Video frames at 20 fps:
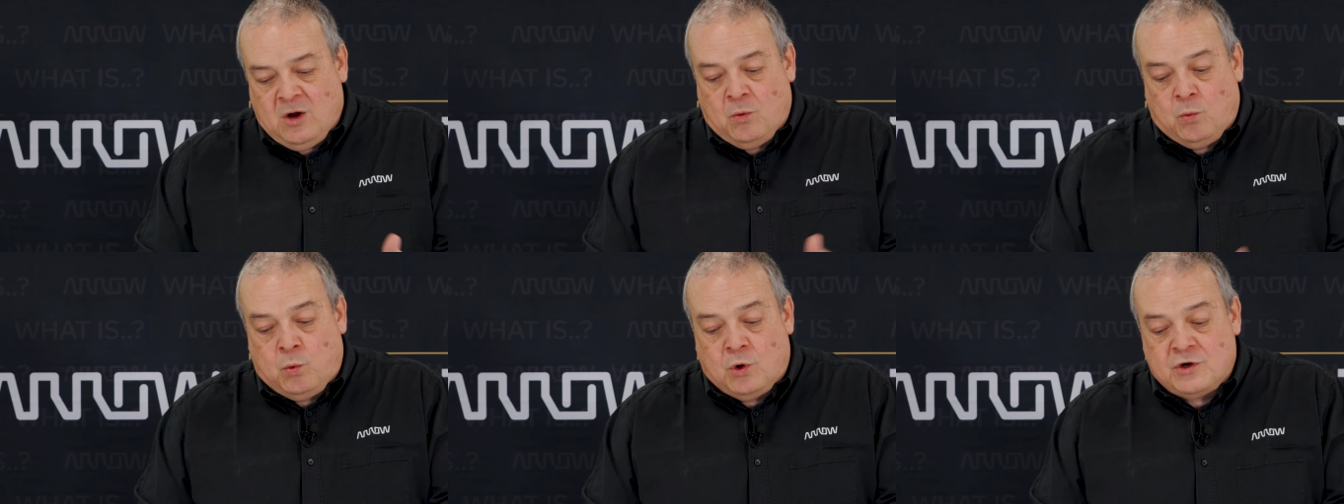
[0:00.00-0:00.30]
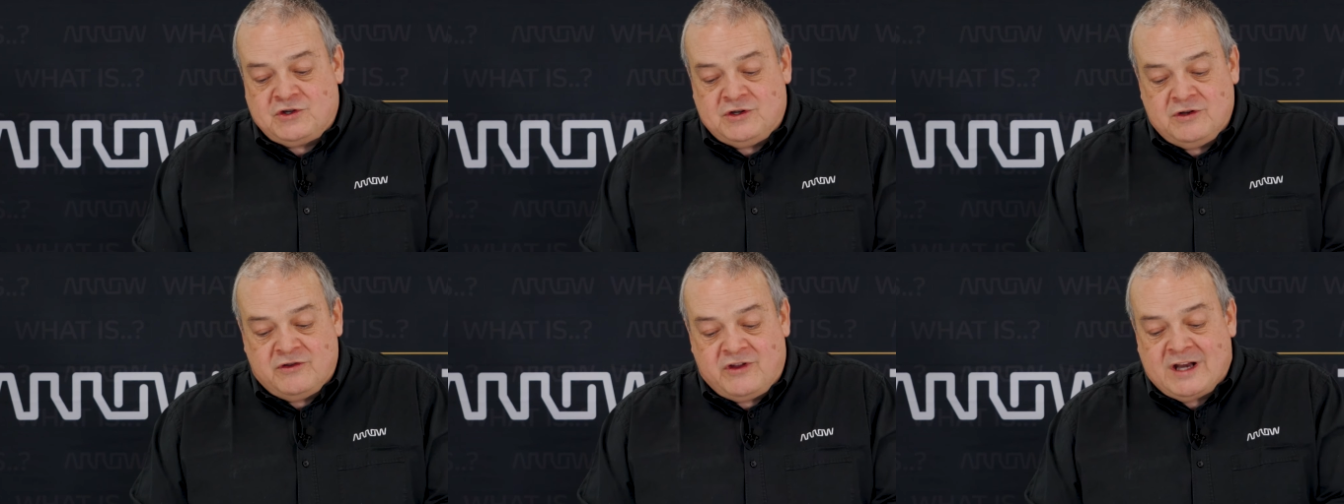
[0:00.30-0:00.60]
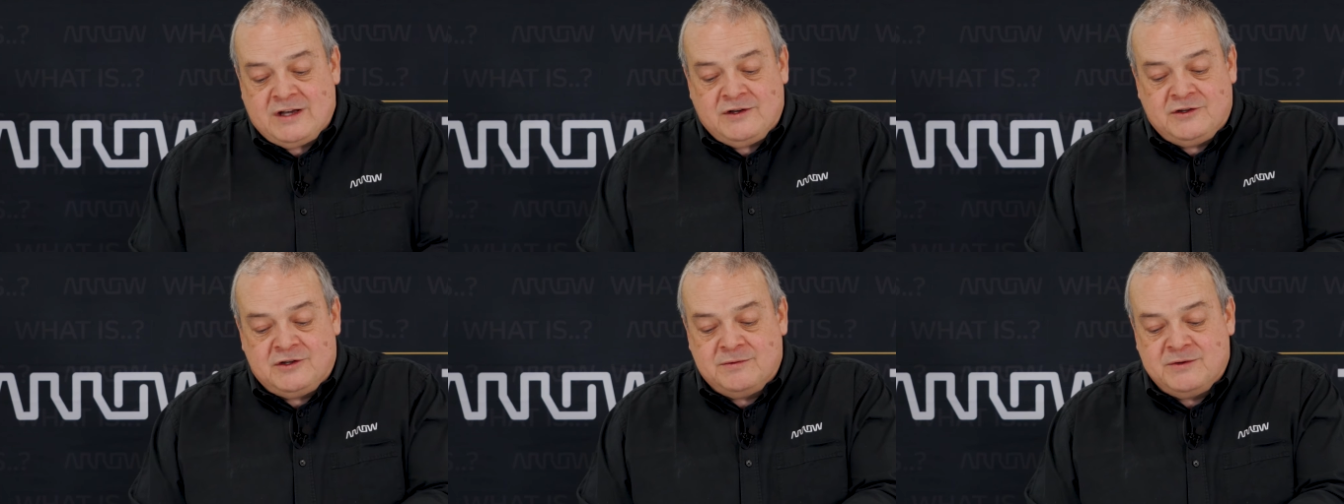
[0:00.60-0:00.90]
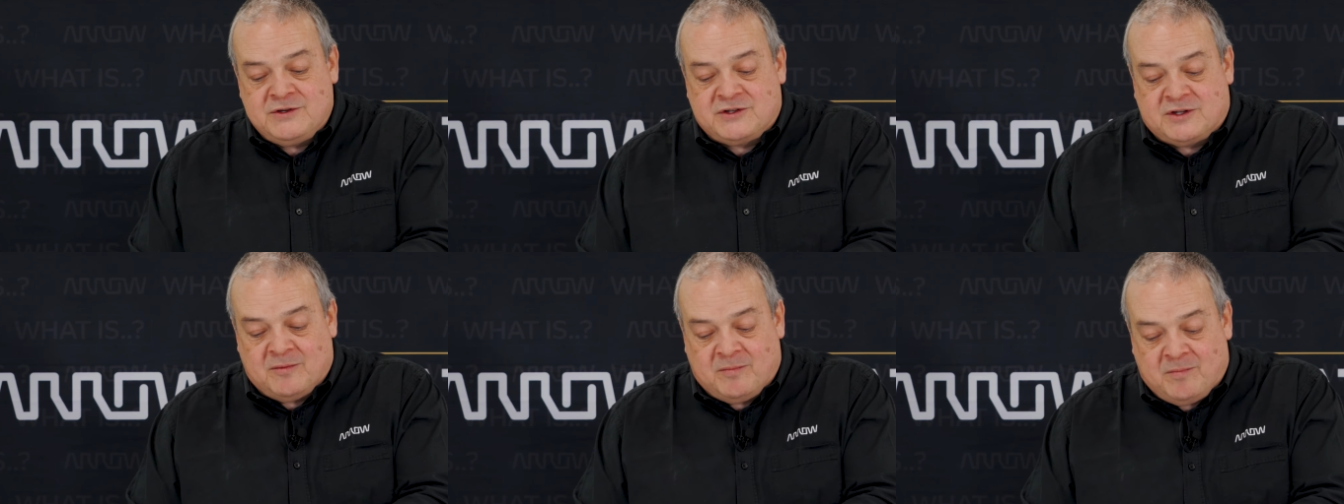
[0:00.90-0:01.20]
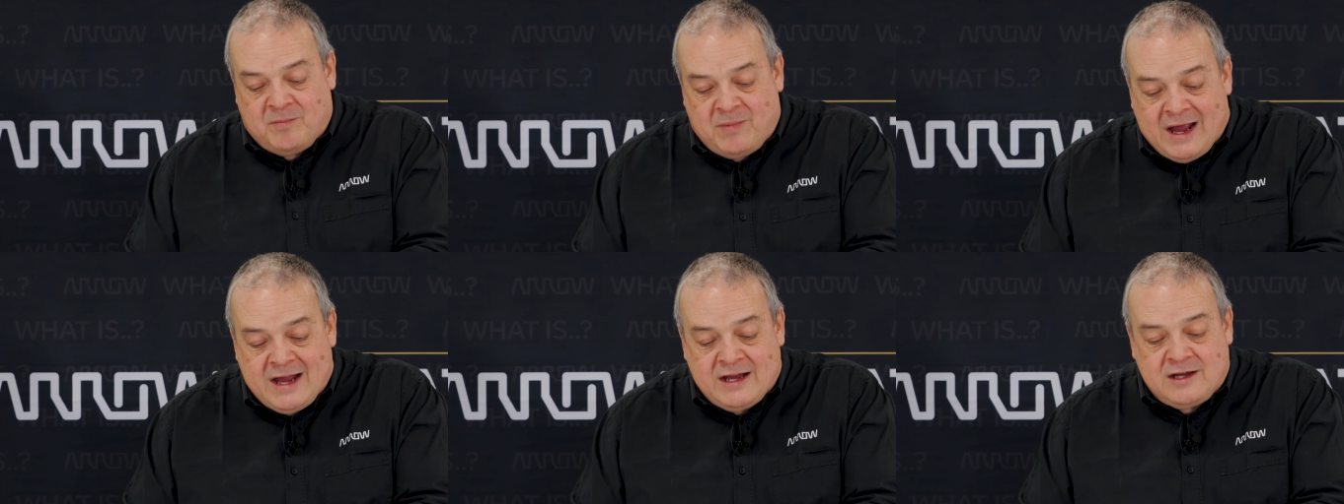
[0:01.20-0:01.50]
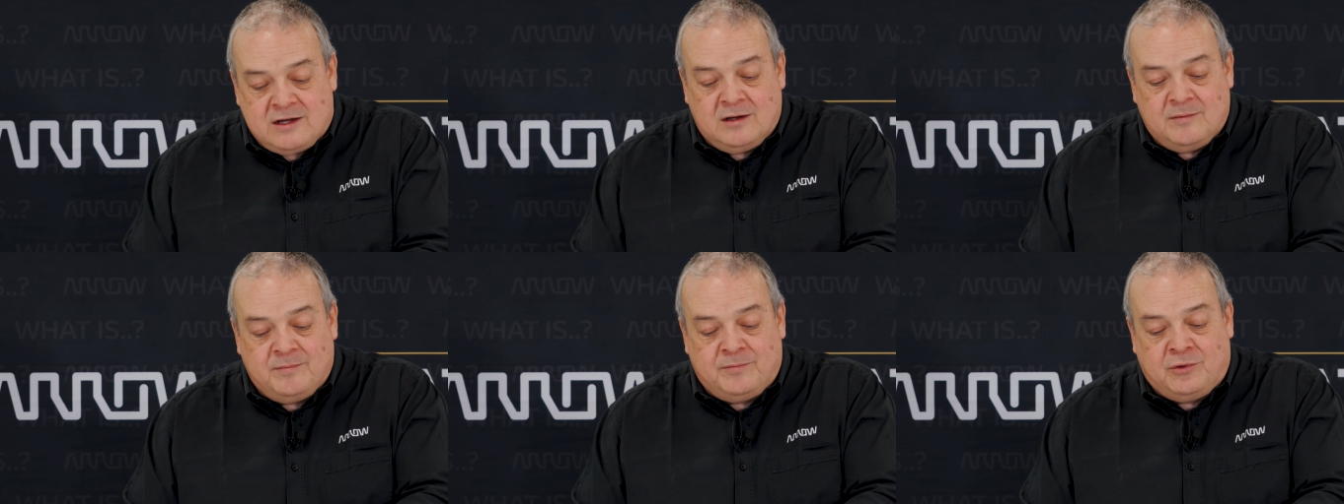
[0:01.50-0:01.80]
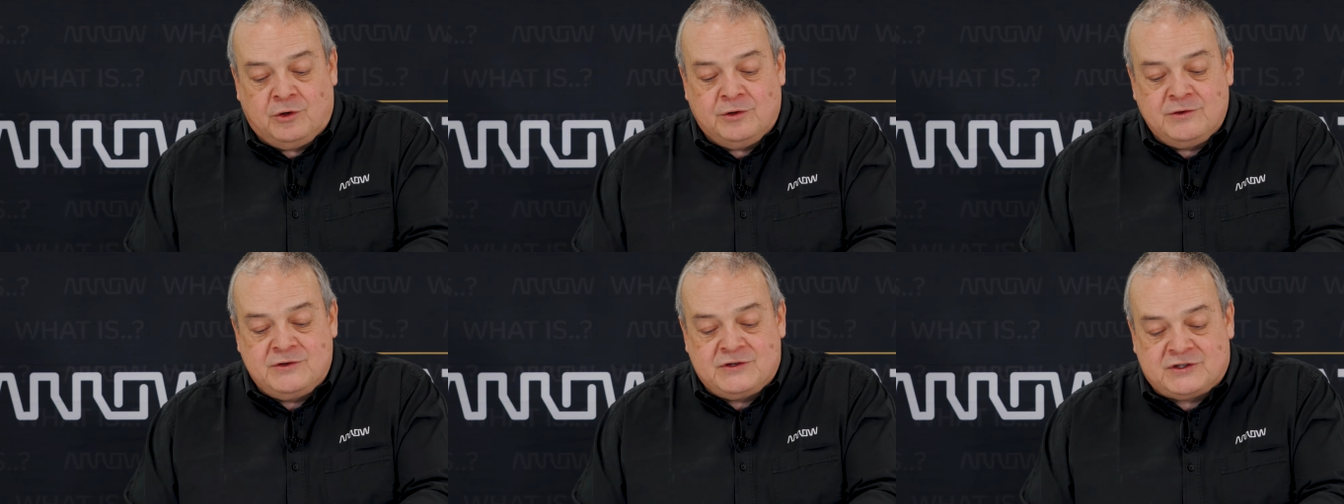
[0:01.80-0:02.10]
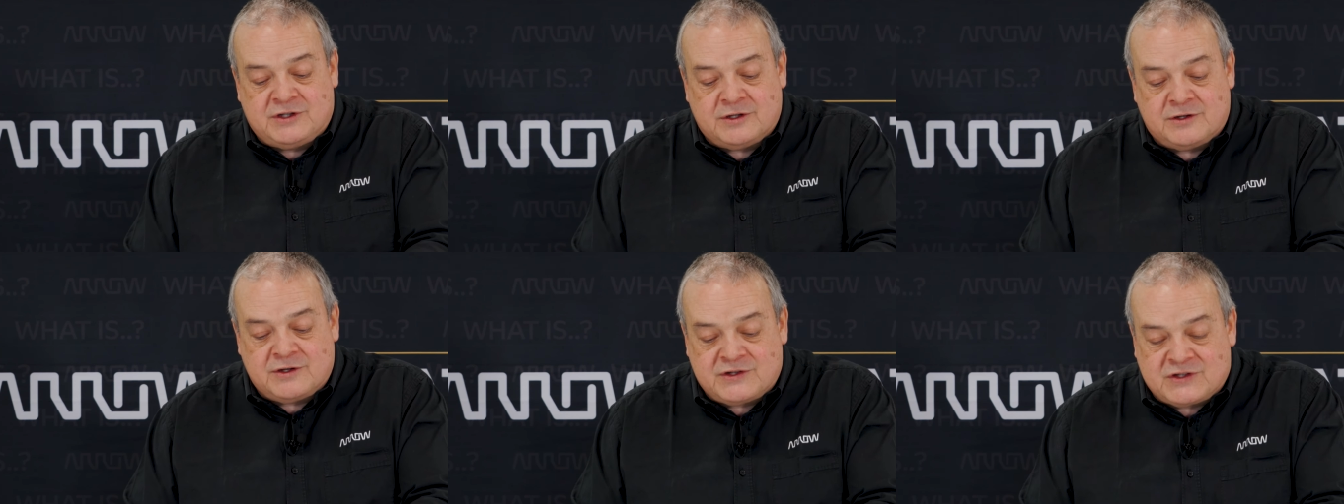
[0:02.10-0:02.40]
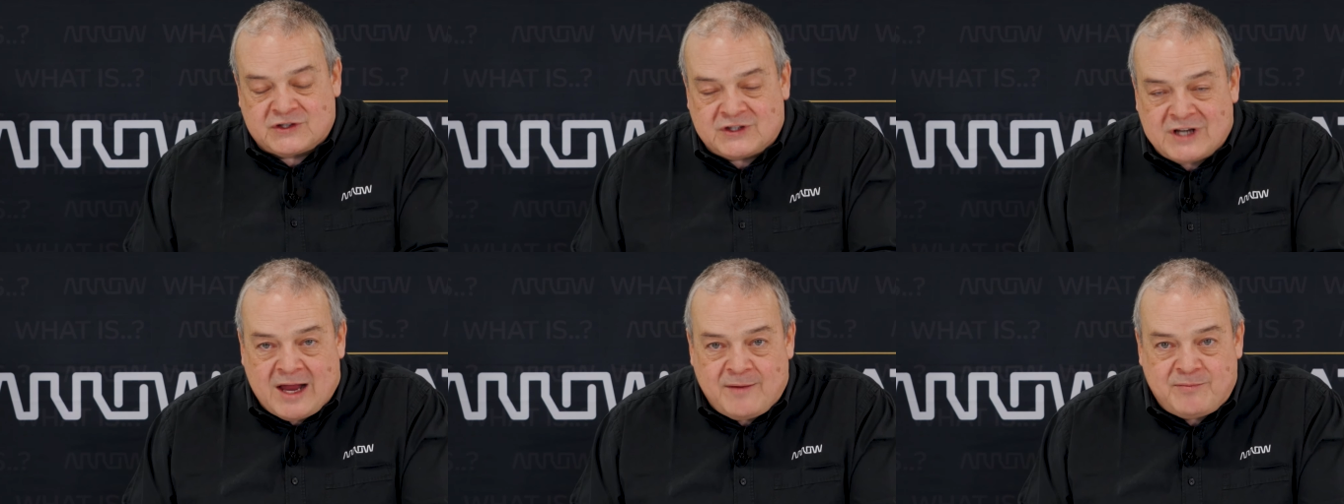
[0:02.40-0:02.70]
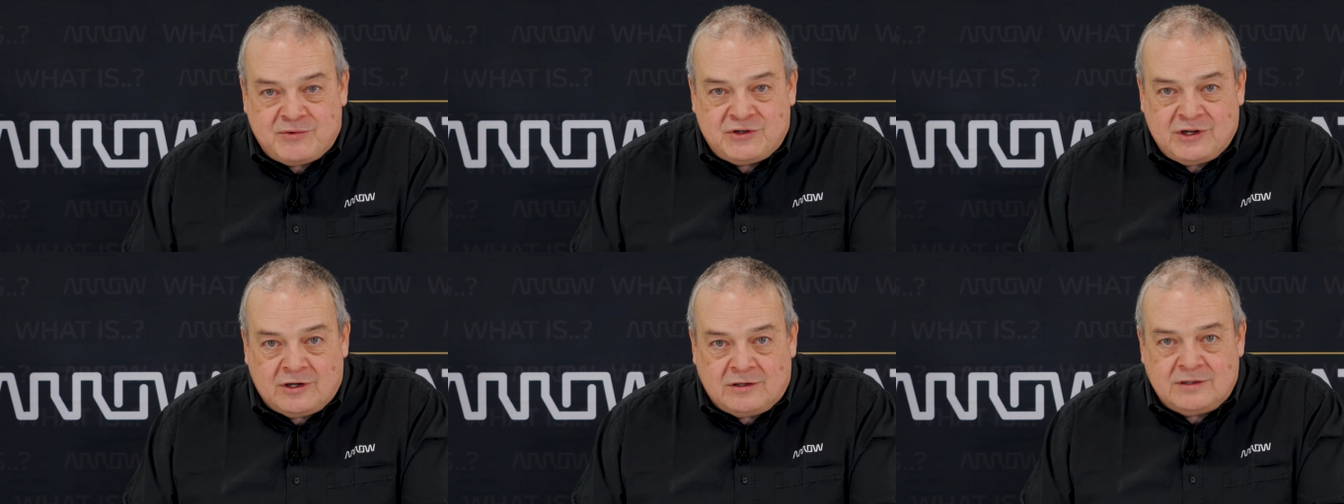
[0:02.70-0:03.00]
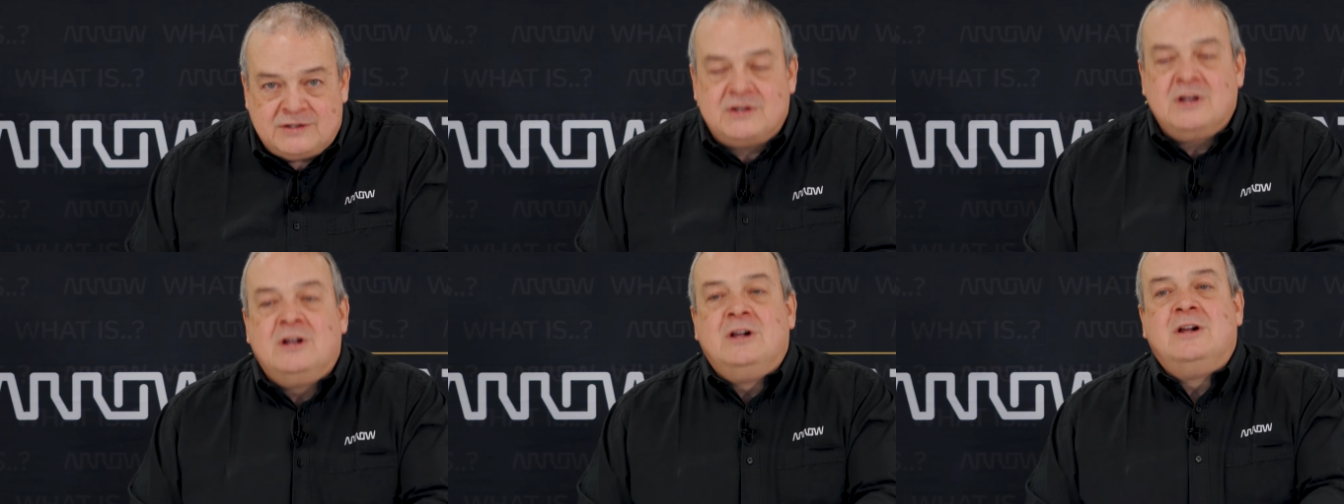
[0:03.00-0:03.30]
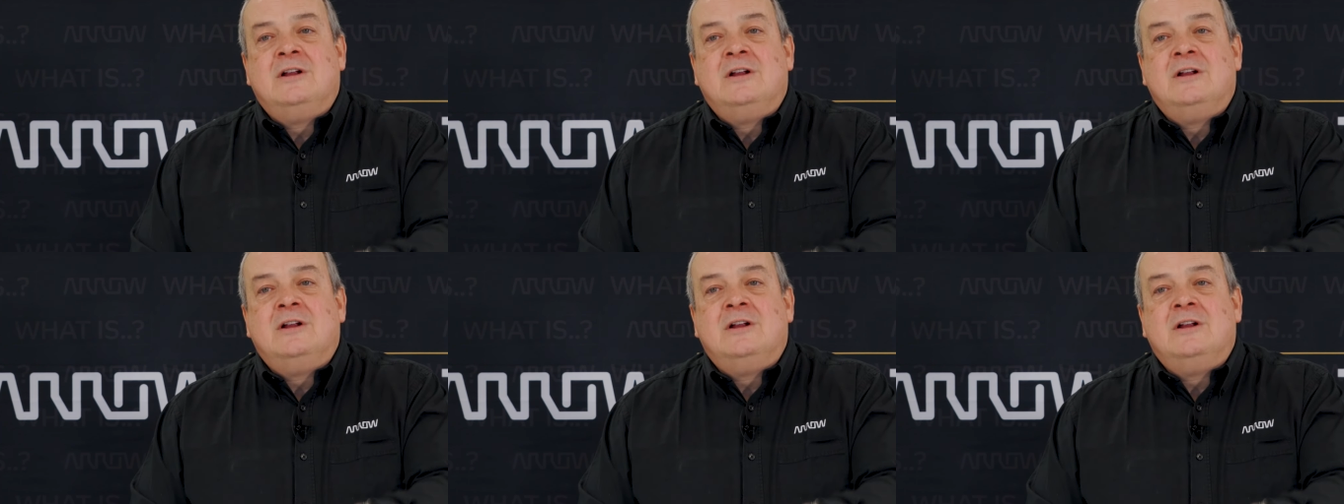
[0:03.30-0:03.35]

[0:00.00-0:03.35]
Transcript: What you then do is the backup points to the snapshot.